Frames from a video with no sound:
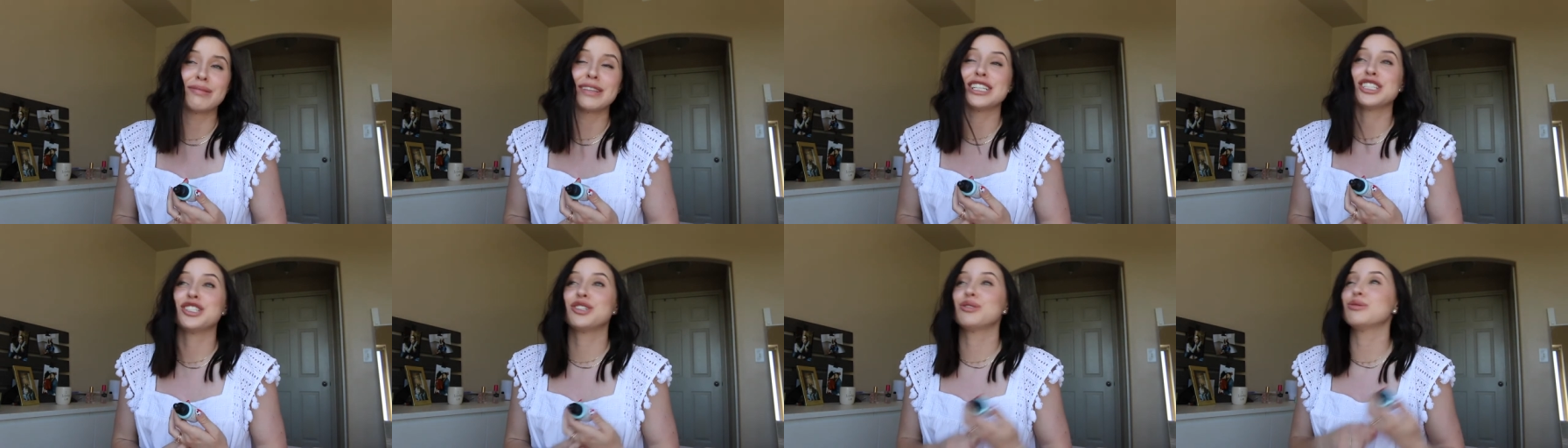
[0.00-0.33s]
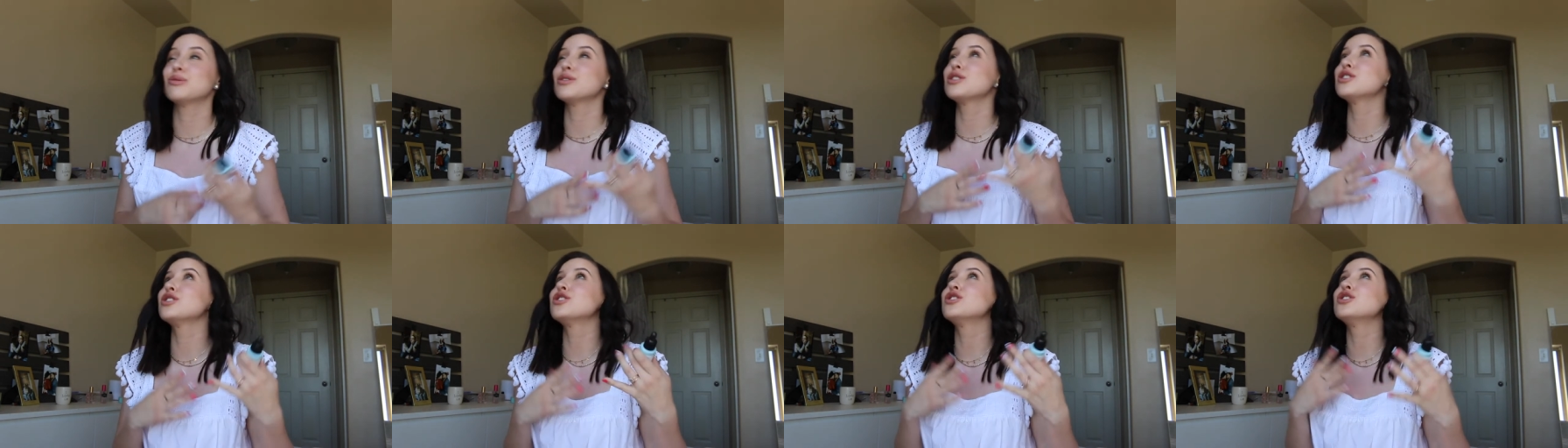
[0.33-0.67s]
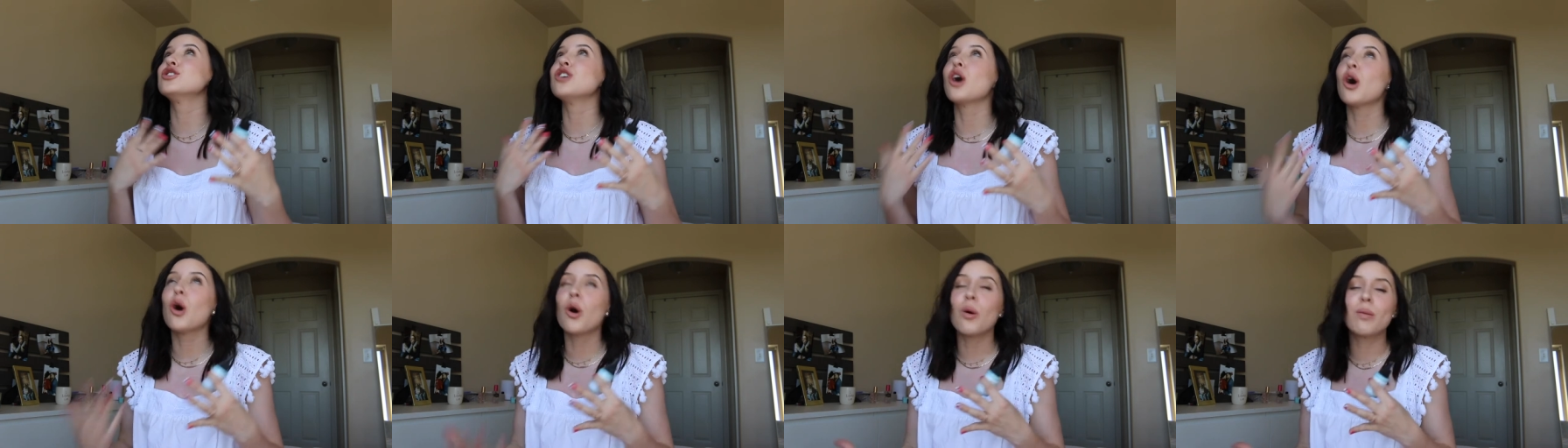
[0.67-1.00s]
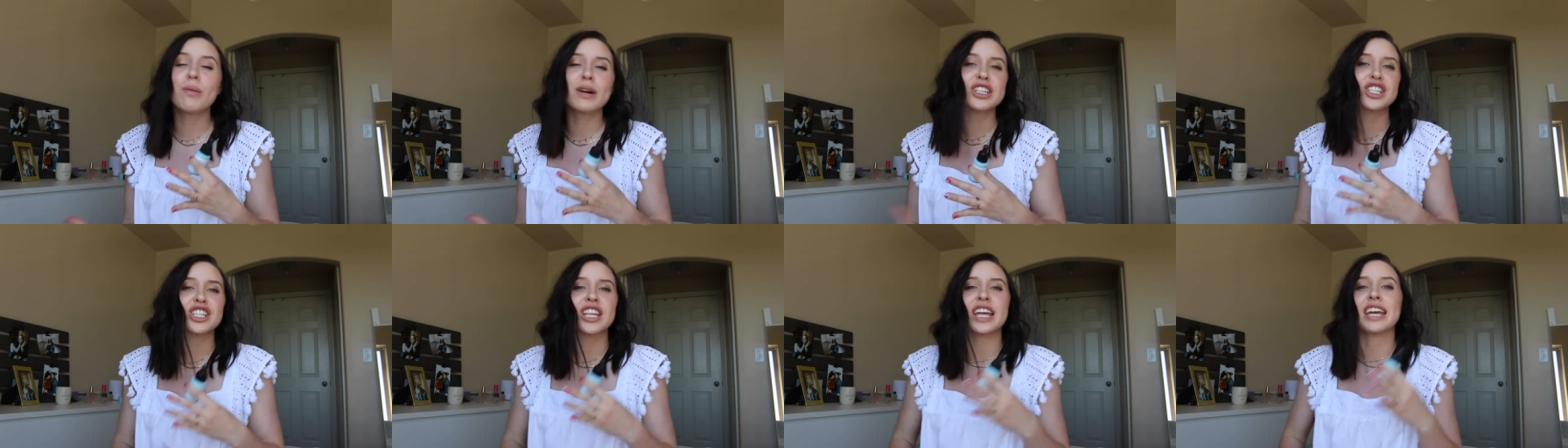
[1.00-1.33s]
They do so
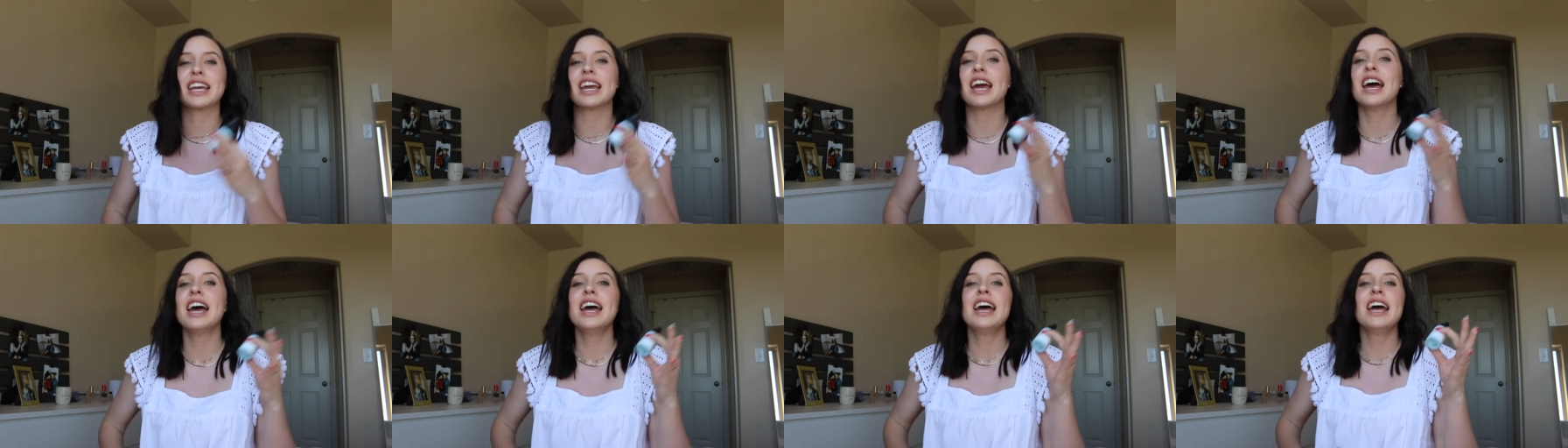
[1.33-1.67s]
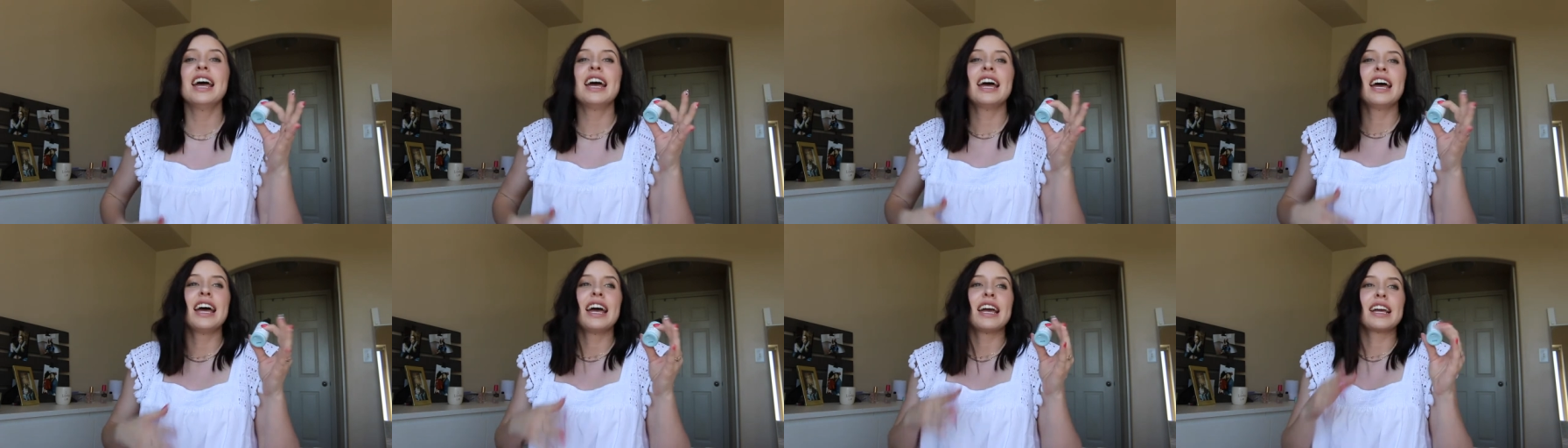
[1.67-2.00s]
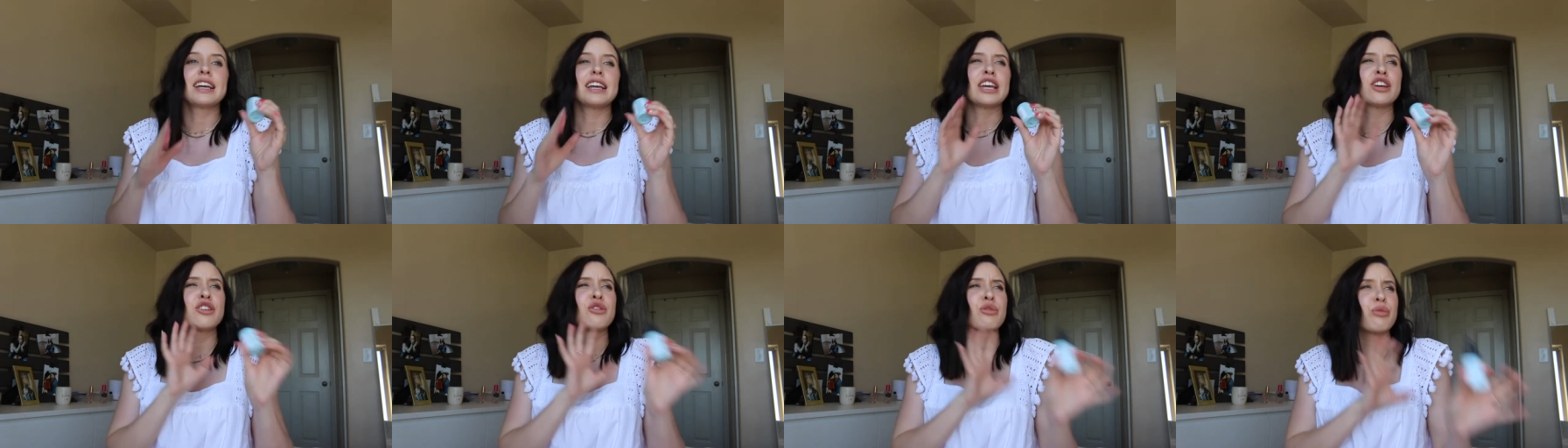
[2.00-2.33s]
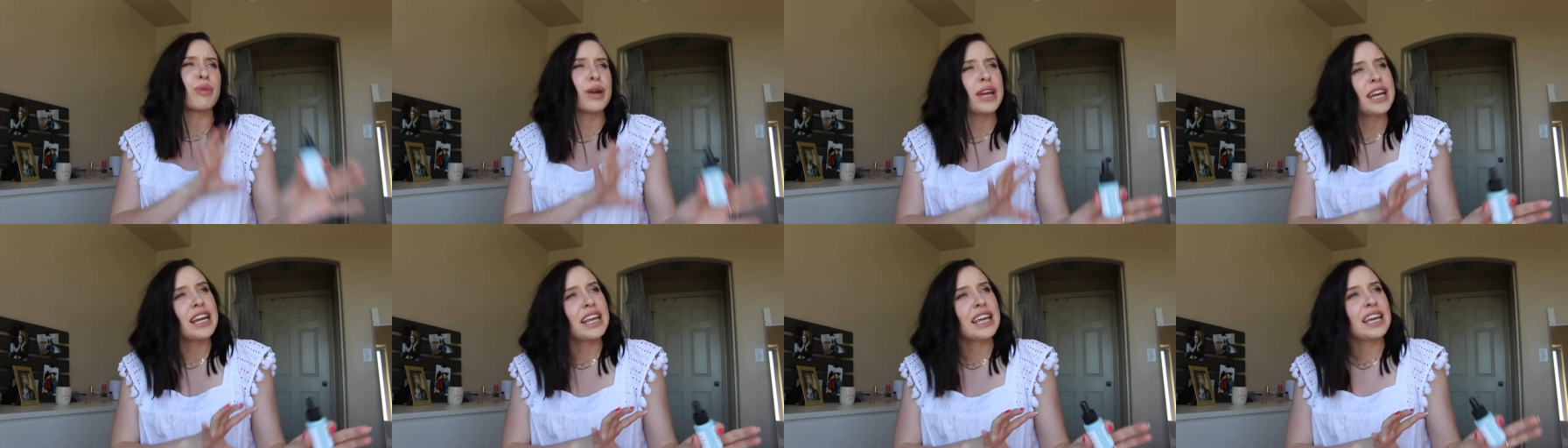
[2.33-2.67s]
much like
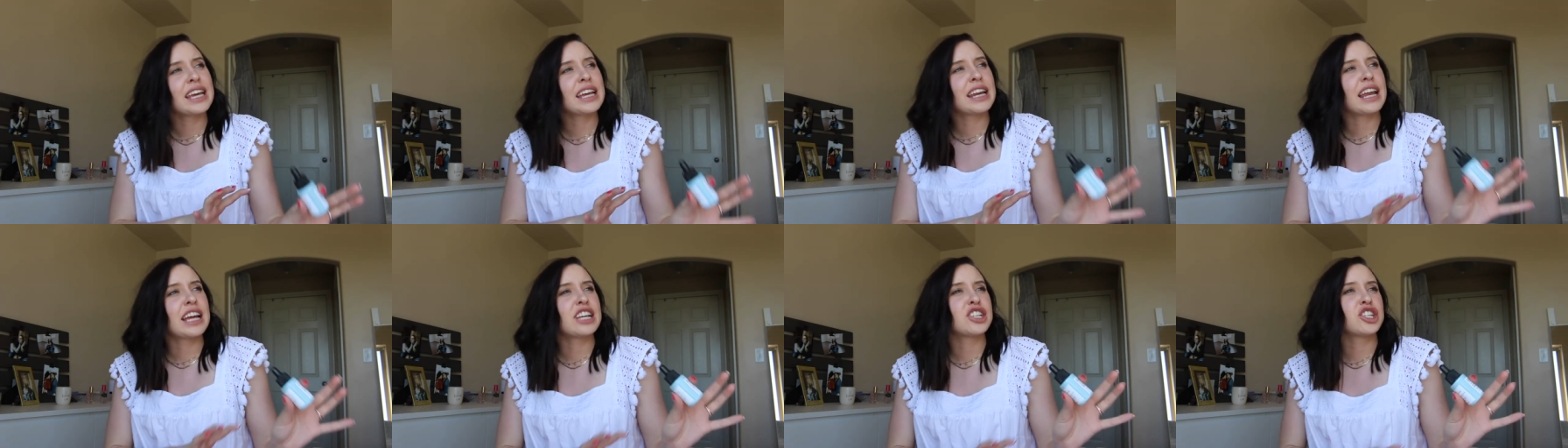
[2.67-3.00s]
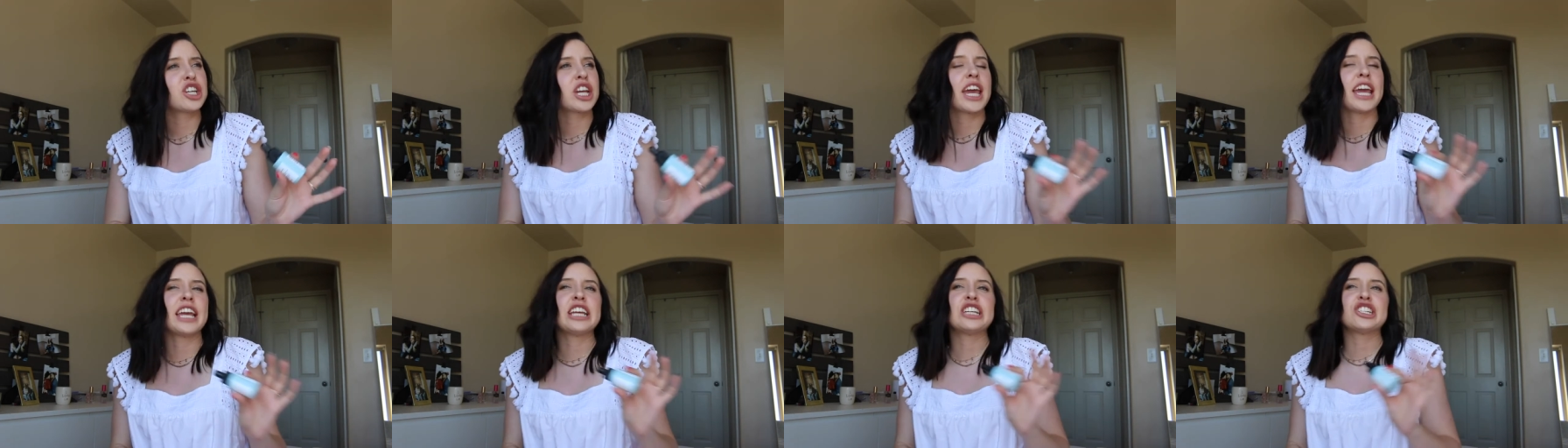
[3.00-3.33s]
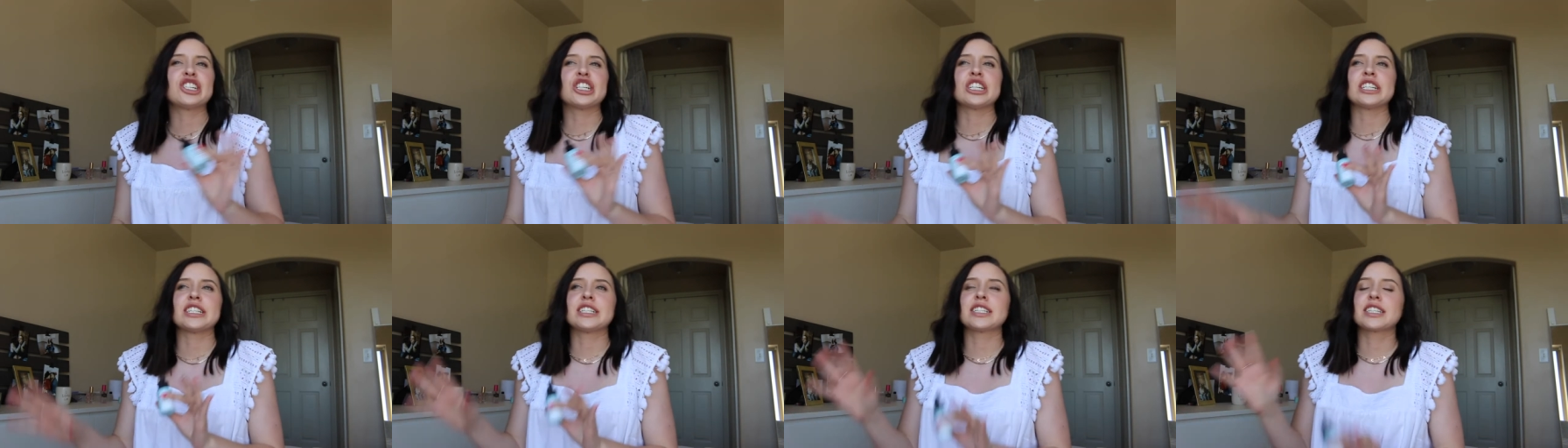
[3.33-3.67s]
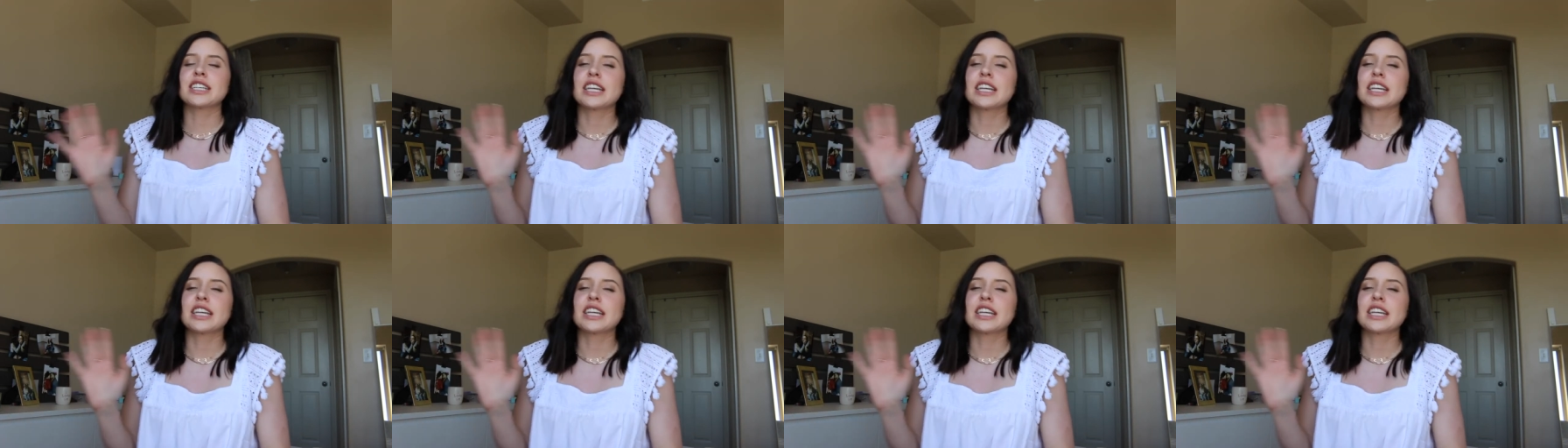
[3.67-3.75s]
ingredient education,